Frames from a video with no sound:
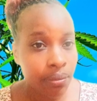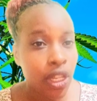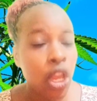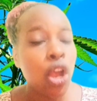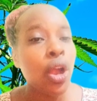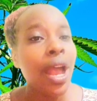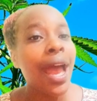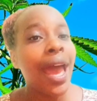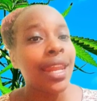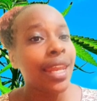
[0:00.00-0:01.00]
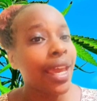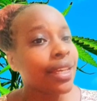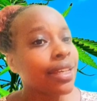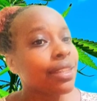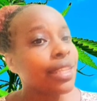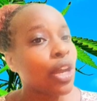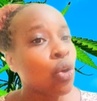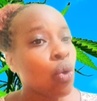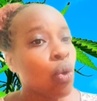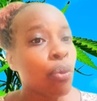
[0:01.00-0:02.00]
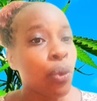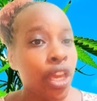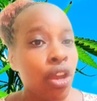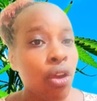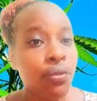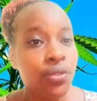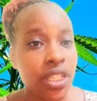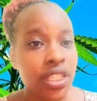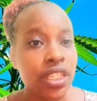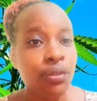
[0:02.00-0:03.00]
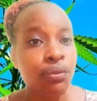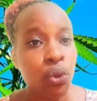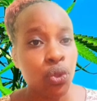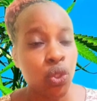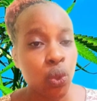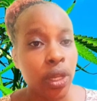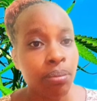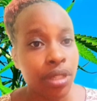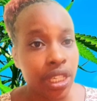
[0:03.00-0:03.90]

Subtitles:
unlike the home way of testing for your soil pH.